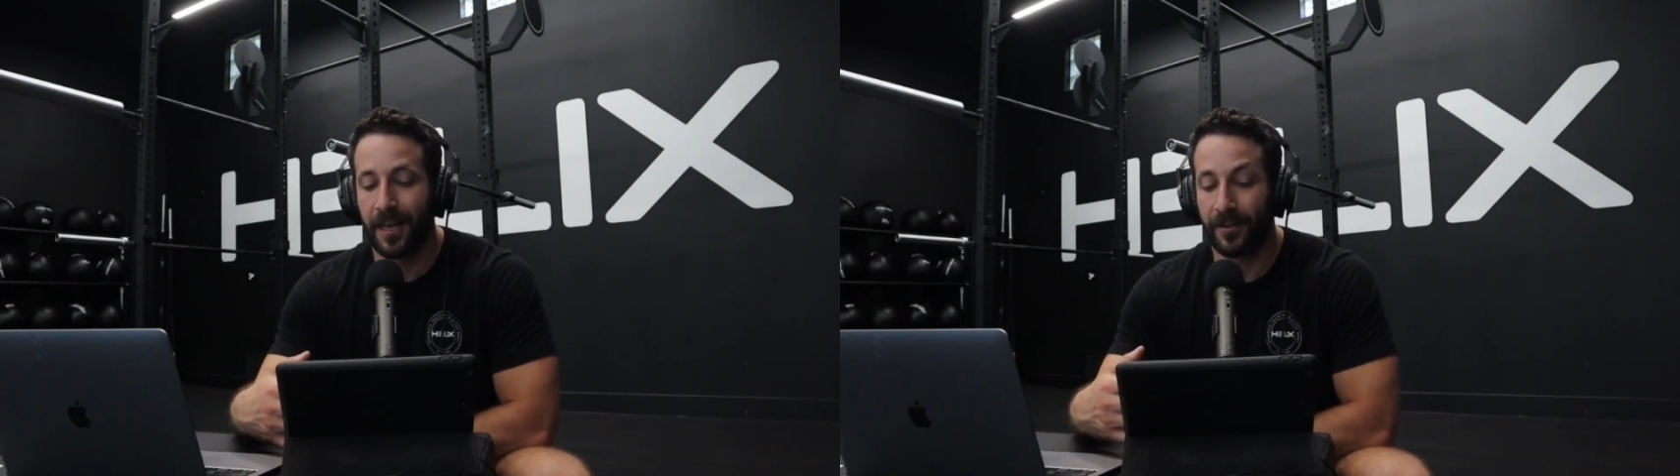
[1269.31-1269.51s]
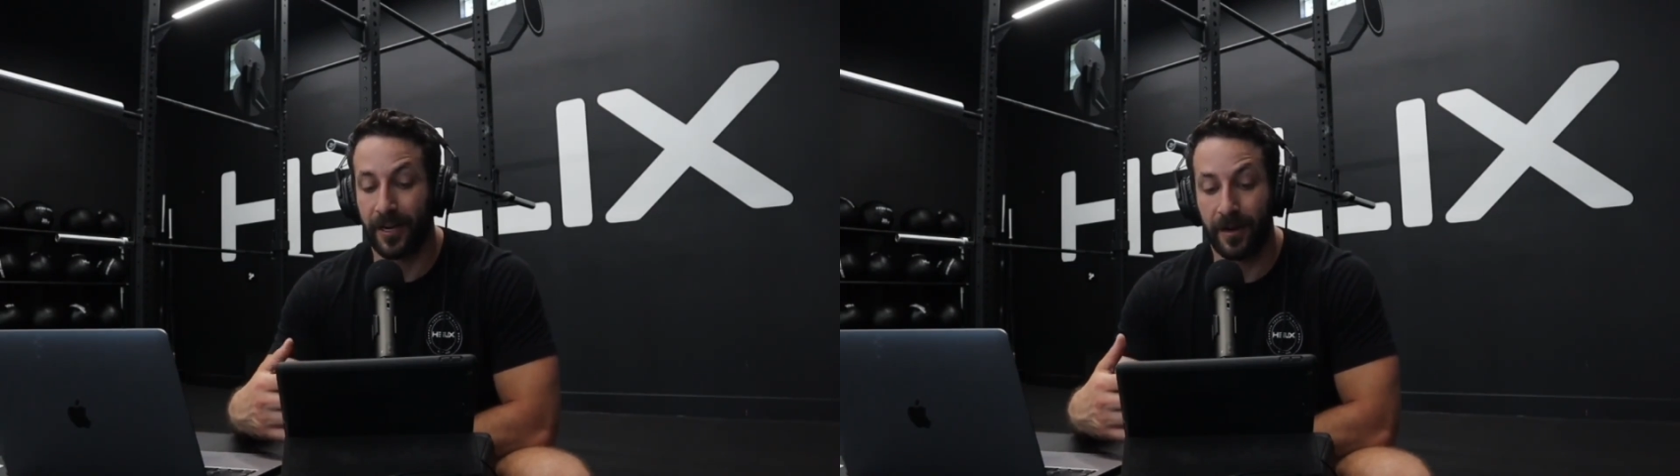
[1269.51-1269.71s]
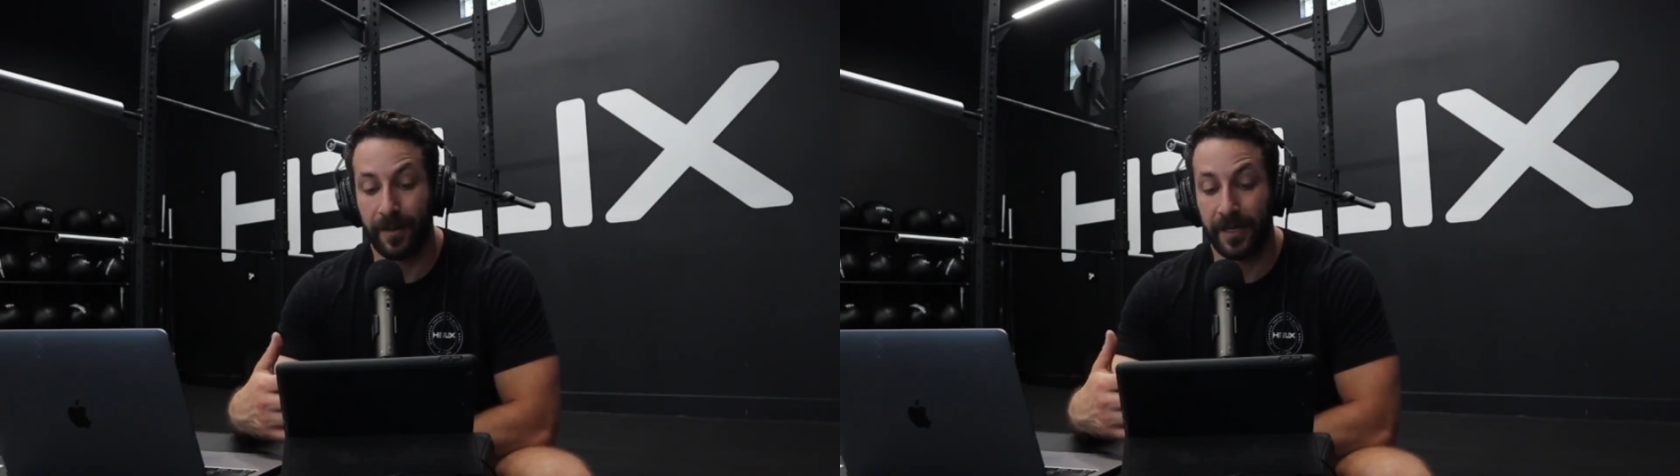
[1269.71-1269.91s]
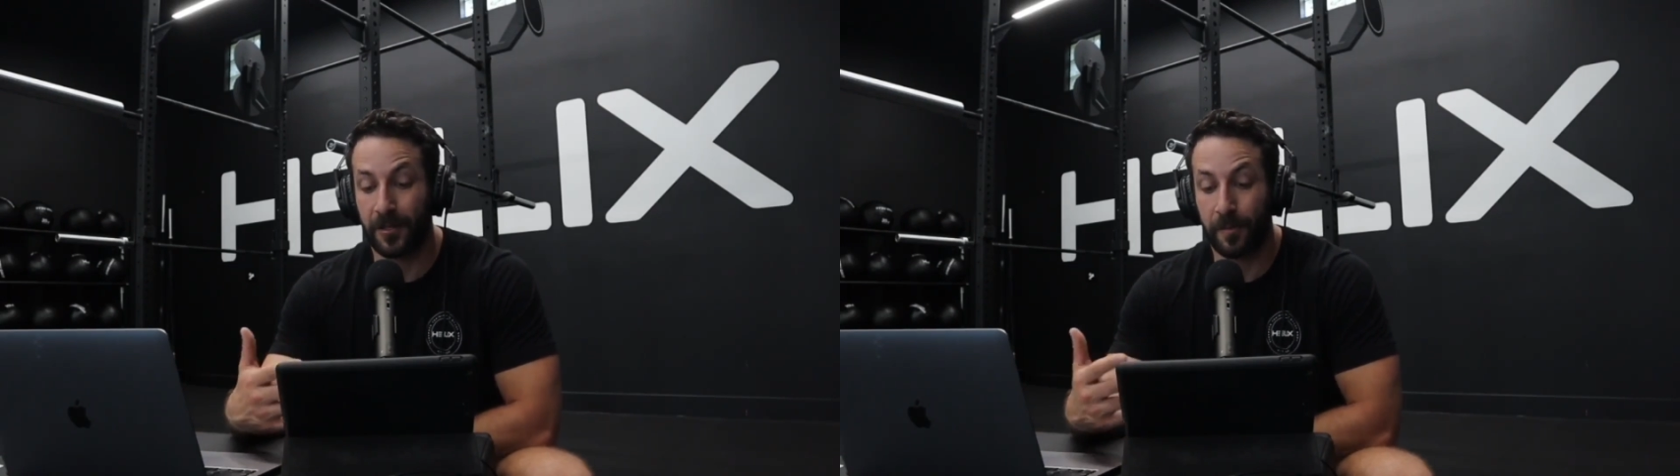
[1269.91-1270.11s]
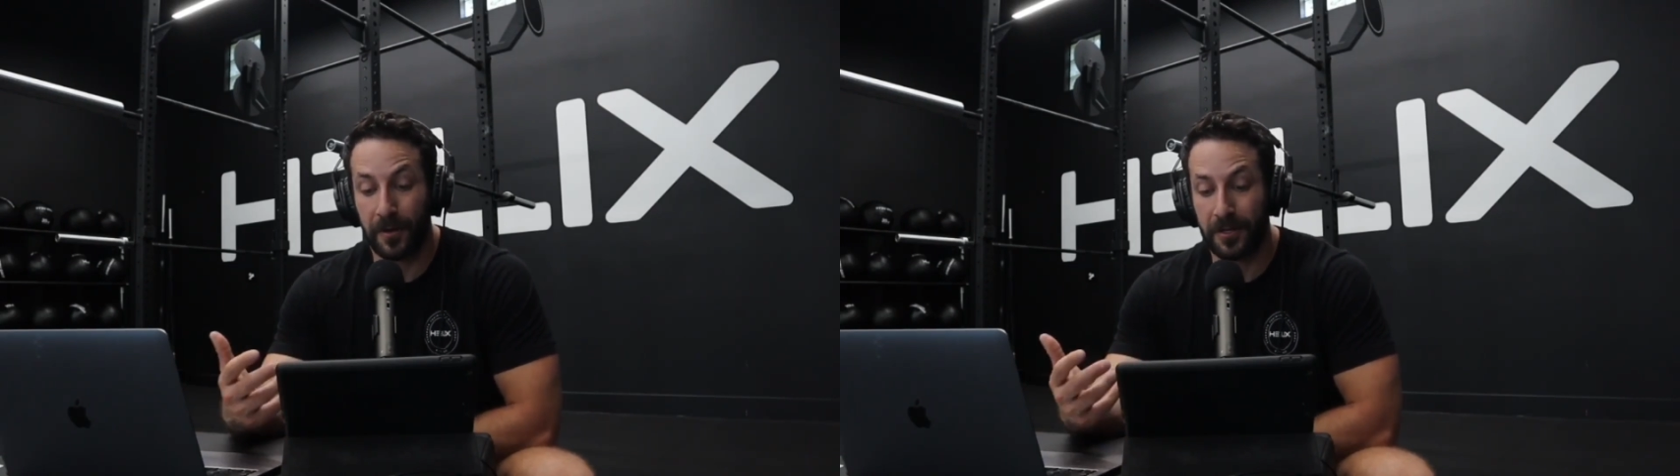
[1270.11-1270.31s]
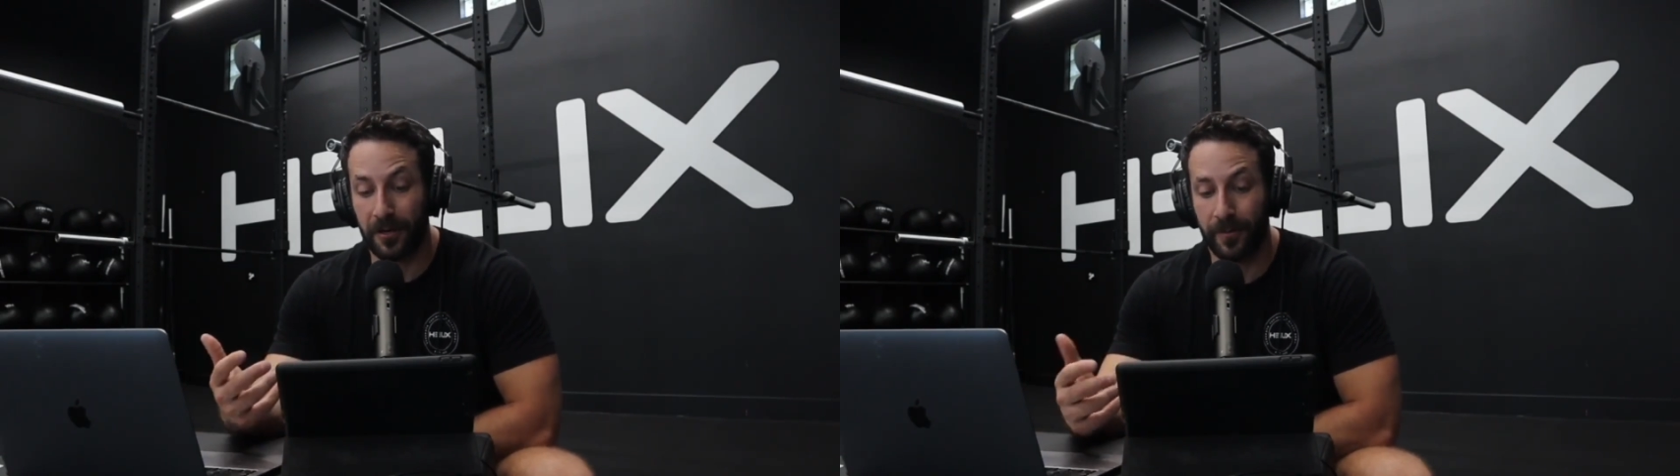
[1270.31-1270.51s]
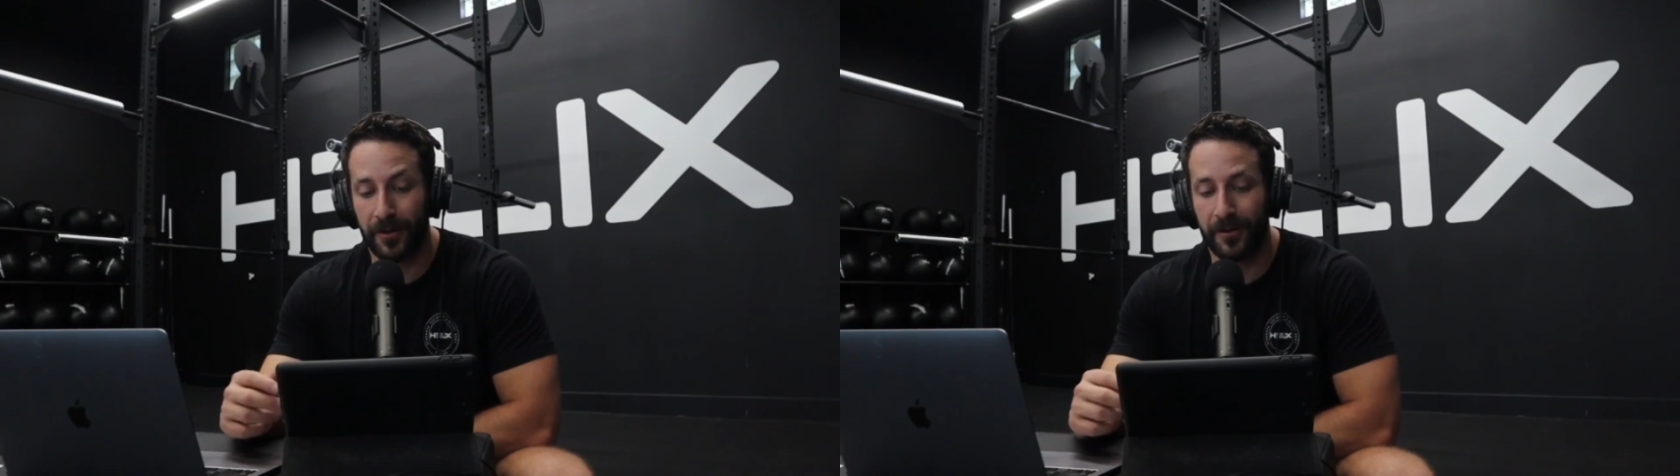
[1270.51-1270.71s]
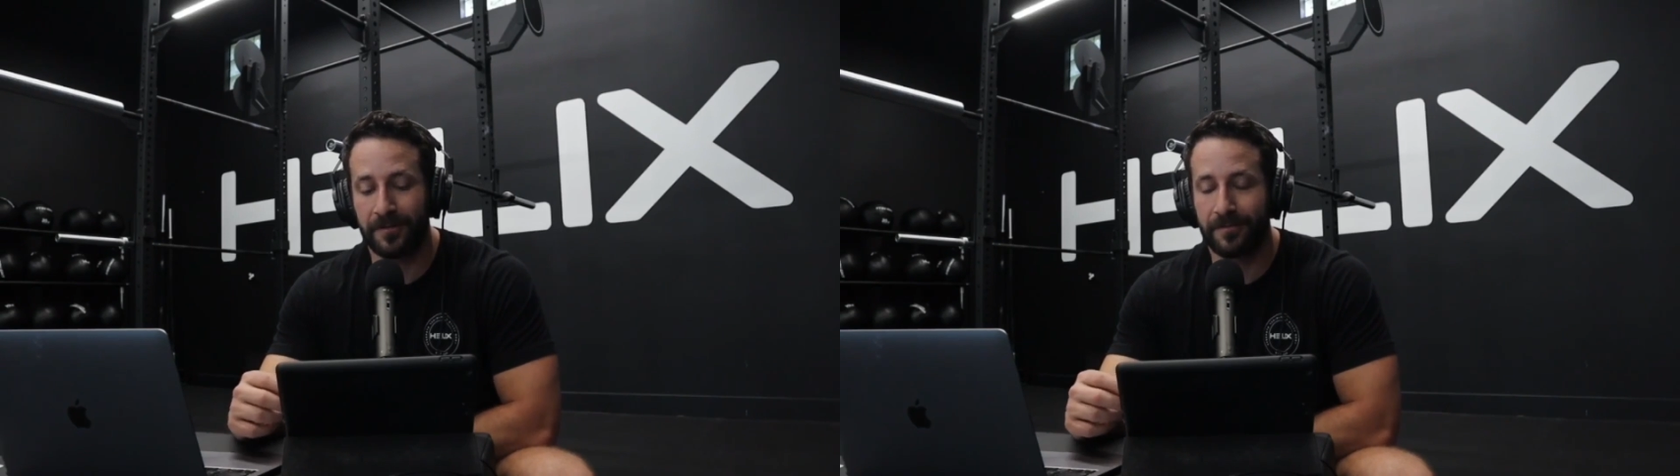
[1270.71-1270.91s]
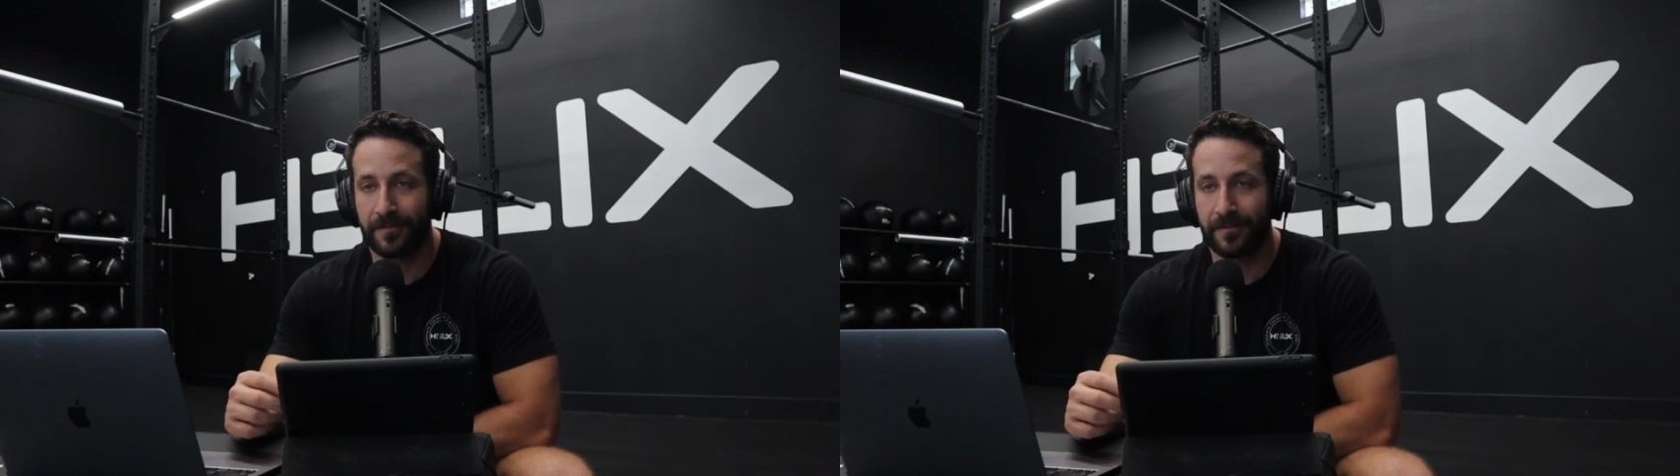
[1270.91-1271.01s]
They're going to be super durable,